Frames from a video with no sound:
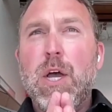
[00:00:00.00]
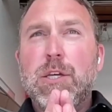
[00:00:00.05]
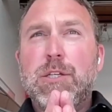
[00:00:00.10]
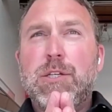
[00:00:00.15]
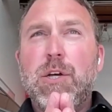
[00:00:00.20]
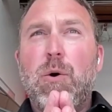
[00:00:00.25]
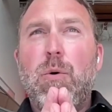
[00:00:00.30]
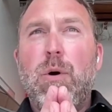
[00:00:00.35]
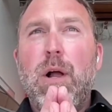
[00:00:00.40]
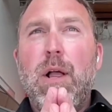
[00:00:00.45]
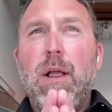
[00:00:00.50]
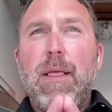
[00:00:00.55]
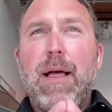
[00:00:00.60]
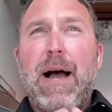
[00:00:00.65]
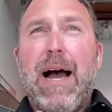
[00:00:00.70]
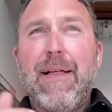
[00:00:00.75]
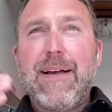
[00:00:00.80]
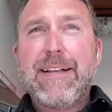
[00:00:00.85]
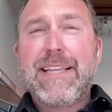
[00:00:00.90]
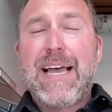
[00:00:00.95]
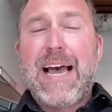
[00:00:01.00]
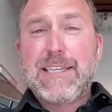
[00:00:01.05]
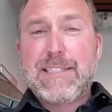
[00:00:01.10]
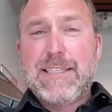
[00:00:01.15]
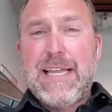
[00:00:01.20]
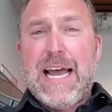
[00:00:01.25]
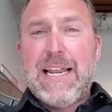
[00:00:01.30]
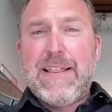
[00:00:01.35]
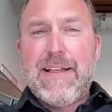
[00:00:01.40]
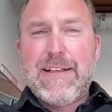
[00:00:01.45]
So I like to
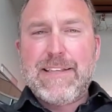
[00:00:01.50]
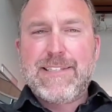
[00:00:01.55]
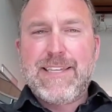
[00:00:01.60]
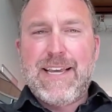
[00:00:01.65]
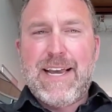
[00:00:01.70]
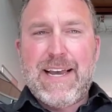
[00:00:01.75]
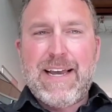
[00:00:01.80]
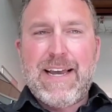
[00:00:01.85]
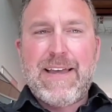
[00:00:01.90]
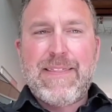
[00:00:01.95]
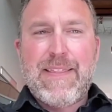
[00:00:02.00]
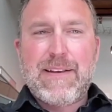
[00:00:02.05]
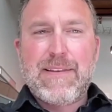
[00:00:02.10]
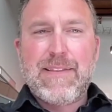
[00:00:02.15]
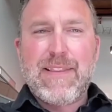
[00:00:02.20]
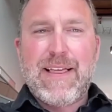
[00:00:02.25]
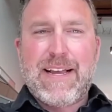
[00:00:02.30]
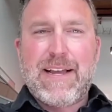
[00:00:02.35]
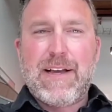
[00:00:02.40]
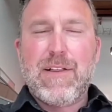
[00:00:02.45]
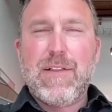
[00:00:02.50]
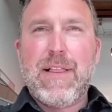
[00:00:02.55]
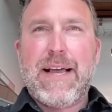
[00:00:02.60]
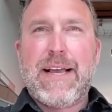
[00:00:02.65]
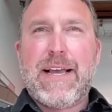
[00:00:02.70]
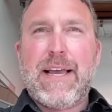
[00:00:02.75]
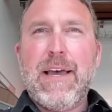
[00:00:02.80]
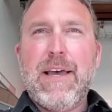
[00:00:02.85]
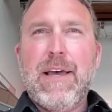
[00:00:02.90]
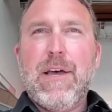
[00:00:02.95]
ask that and then
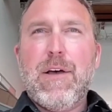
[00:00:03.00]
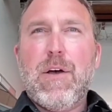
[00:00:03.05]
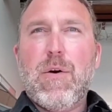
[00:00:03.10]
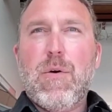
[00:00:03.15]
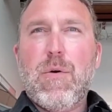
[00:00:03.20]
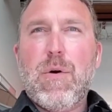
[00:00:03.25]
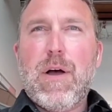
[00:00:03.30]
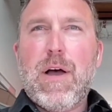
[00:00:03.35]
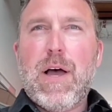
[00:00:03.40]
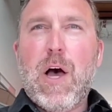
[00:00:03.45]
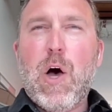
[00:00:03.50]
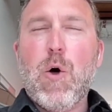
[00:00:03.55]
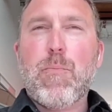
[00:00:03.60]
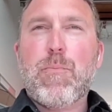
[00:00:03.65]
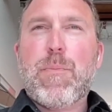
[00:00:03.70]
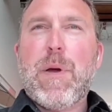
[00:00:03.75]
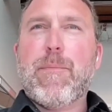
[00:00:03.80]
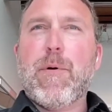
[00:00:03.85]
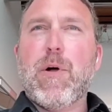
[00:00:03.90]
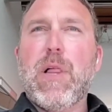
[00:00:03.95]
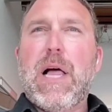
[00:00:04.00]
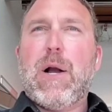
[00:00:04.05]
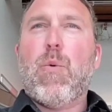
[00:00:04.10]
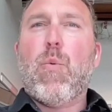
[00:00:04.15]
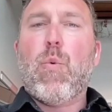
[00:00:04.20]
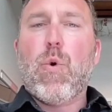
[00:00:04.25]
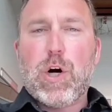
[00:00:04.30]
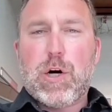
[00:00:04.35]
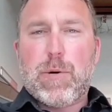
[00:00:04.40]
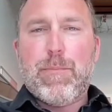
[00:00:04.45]
like help people like
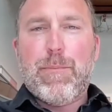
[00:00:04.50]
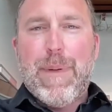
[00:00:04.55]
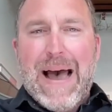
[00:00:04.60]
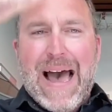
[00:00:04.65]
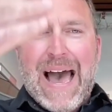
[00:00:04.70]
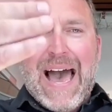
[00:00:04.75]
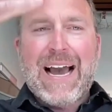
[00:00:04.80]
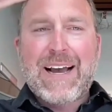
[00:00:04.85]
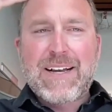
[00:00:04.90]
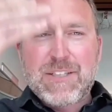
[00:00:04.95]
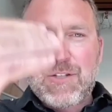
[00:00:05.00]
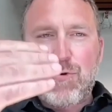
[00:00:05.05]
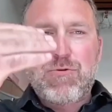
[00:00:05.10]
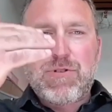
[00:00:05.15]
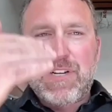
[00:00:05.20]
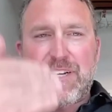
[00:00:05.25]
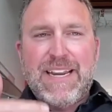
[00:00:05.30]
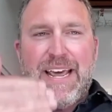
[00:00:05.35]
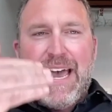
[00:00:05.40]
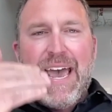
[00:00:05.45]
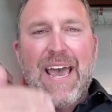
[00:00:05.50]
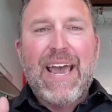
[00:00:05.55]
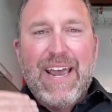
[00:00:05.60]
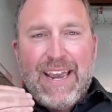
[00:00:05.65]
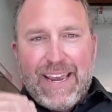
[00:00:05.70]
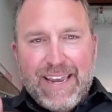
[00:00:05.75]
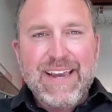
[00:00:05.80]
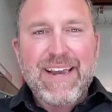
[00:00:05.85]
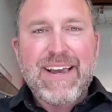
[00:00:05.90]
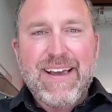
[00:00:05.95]
work back to
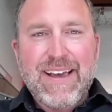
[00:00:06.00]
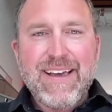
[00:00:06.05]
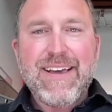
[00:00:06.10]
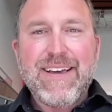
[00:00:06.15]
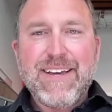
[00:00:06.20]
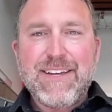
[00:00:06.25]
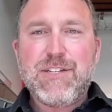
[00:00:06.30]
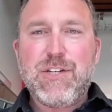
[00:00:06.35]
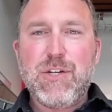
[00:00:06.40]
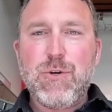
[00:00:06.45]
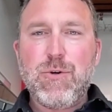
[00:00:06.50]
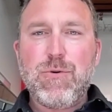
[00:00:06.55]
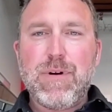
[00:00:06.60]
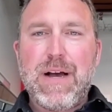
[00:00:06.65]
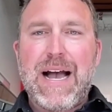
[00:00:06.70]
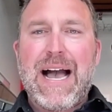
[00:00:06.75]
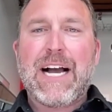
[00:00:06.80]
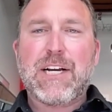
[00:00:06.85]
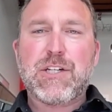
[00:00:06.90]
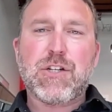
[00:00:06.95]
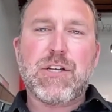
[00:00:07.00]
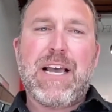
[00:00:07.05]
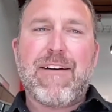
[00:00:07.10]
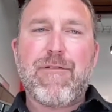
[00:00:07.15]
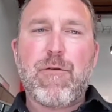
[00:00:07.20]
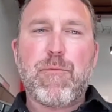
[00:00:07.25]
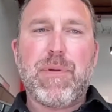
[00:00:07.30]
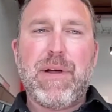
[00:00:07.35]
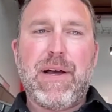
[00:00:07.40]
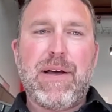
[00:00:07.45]
today to actually
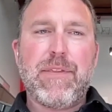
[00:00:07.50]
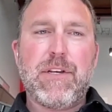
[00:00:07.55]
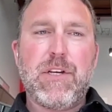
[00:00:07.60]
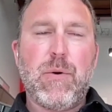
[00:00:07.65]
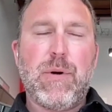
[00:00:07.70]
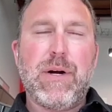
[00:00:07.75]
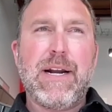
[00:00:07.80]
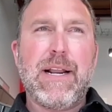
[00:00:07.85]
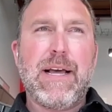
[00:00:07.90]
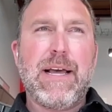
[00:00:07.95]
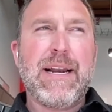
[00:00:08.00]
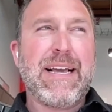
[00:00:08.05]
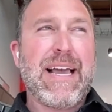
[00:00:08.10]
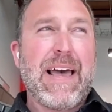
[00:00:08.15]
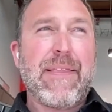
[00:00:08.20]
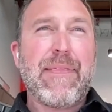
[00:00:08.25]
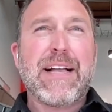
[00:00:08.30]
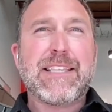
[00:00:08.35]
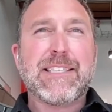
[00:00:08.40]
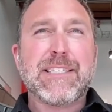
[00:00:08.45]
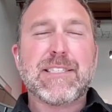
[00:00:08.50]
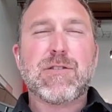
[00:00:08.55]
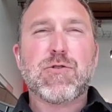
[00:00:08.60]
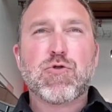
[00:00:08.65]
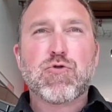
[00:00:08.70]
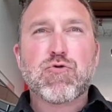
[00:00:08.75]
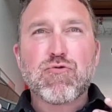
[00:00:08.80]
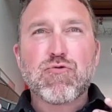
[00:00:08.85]
have a plan to do it. And again, that's